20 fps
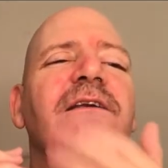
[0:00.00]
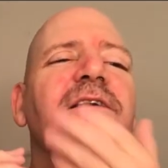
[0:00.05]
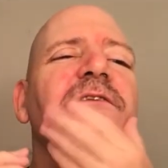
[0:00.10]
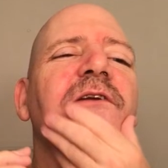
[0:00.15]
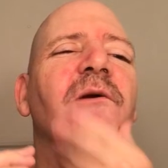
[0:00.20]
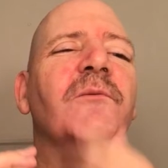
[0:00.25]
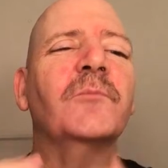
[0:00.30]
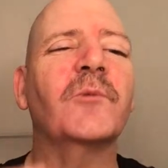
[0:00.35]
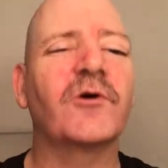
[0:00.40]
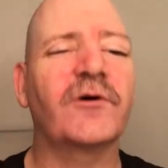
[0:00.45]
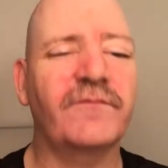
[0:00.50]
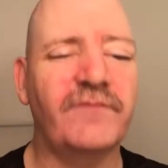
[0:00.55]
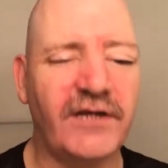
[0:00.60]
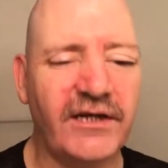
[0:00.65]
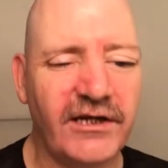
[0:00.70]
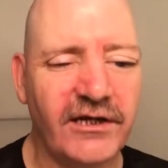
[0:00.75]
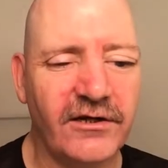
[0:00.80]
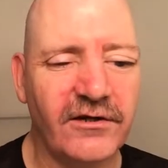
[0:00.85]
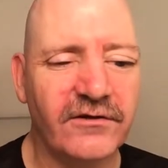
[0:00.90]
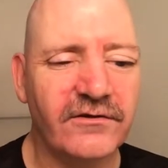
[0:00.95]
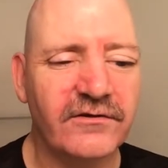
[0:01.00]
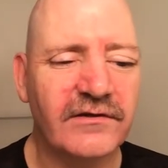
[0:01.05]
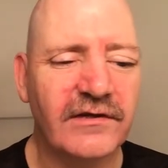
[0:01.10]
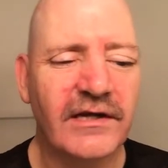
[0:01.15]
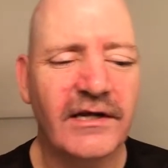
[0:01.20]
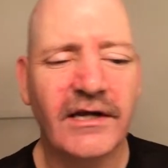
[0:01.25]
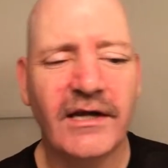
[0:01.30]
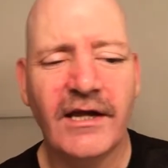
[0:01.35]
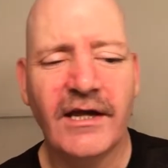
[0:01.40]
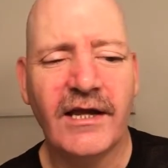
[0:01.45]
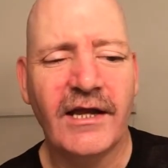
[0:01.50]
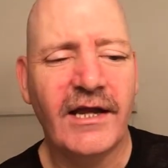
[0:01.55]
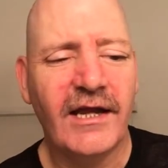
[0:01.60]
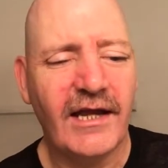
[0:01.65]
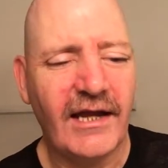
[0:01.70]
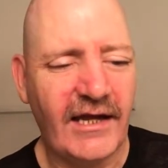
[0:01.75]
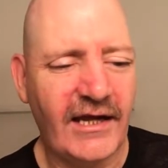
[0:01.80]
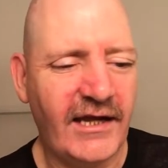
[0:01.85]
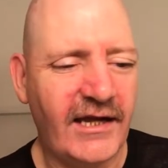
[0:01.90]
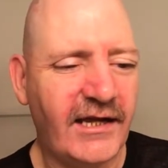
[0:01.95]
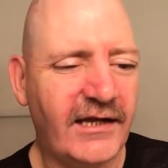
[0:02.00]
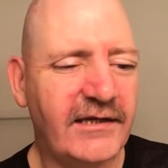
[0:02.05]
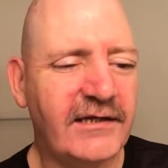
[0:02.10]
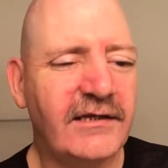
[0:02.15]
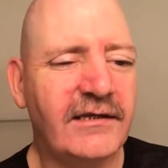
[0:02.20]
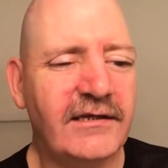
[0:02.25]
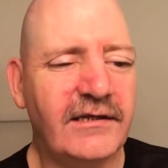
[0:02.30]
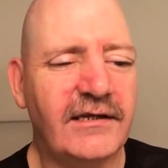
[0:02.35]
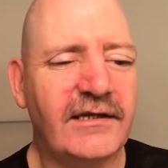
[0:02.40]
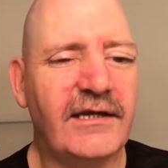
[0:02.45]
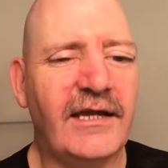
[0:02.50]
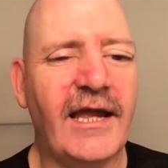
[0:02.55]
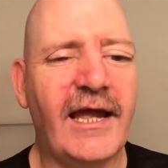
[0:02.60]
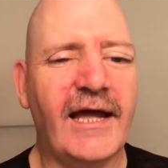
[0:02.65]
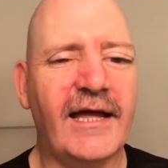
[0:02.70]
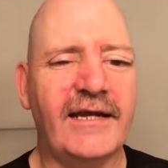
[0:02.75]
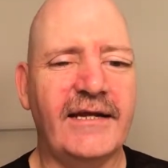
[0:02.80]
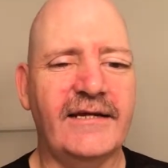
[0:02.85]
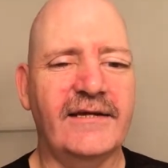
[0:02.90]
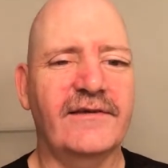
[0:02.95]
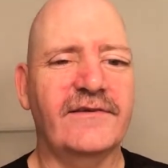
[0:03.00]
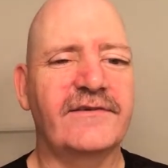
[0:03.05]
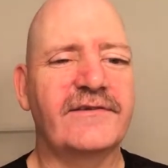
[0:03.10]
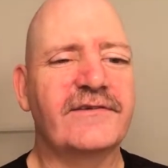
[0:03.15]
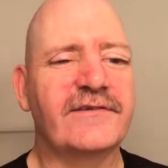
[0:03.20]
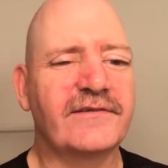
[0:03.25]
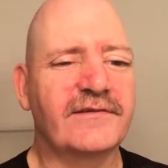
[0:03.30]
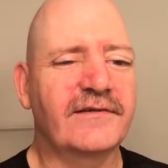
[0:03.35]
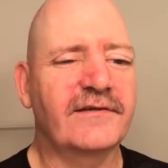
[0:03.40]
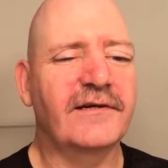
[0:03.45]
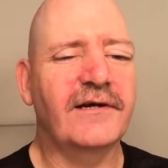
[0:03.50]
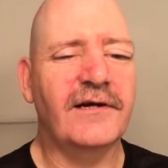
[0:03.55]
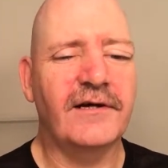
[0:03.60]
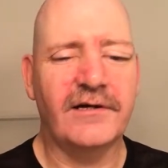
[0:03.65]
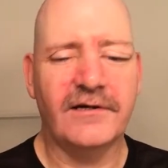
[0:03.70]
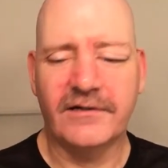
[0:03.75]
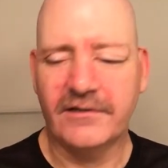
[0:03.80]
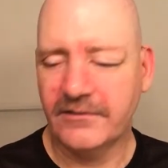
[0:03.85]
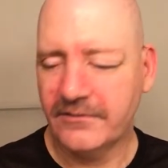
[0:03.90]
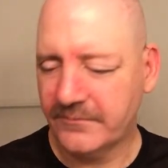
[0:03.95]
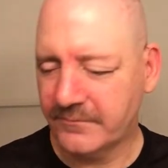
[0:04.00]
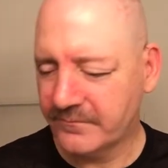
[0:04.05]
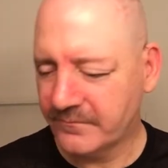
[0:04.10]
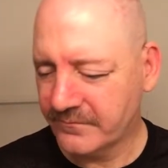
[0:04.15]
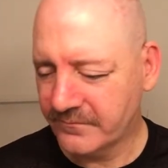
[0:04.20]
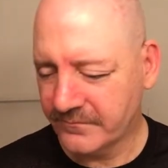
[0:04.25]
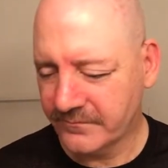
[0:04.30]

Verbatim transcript: to do more videos. And yeah, it is. Um,